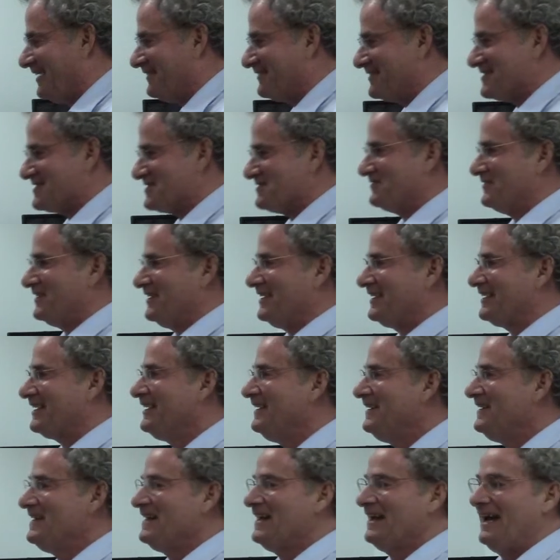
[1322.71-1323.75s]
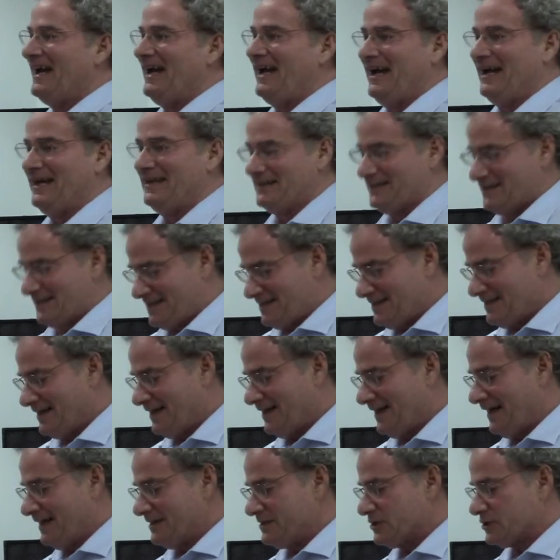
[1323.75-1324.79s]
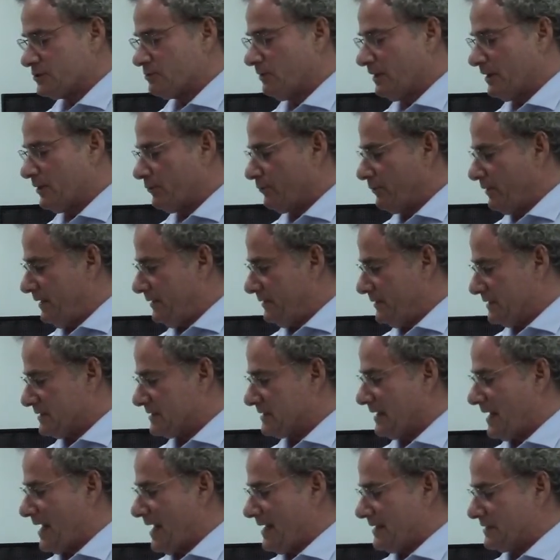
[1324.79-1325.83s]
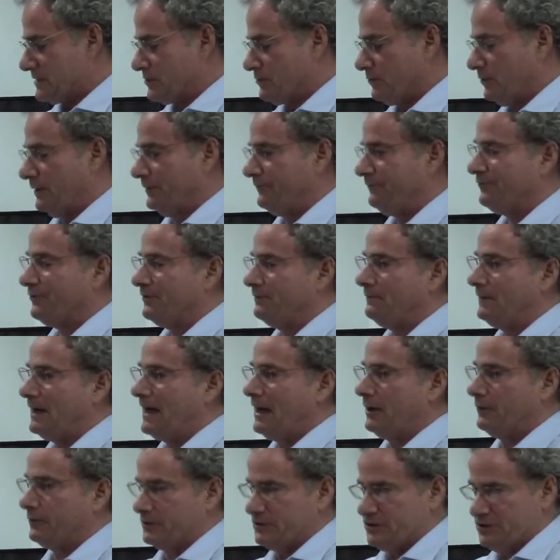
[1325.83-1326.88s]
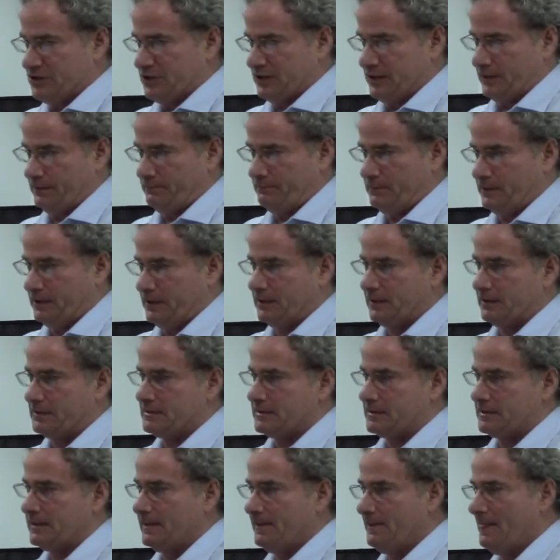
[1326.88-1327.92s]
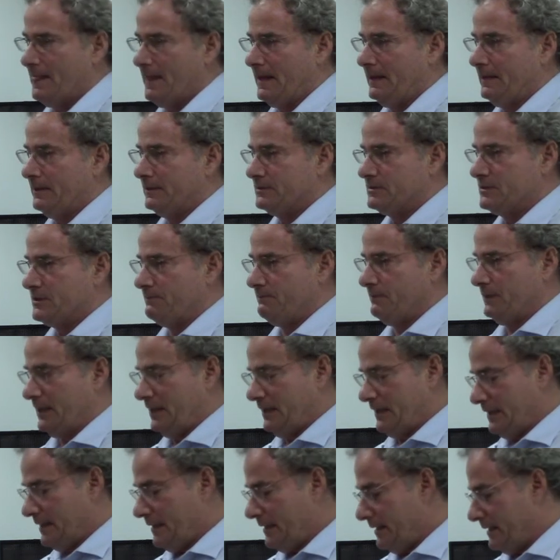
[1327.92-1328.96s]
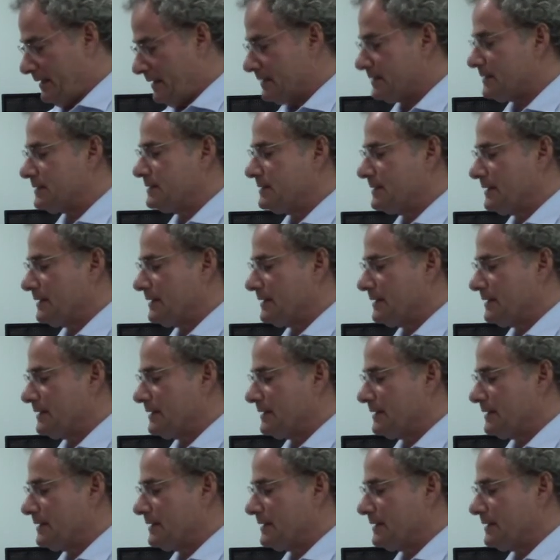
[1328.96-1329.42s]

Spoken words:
hours a week. And I just want to read this last one from Howard Zinn, because to me it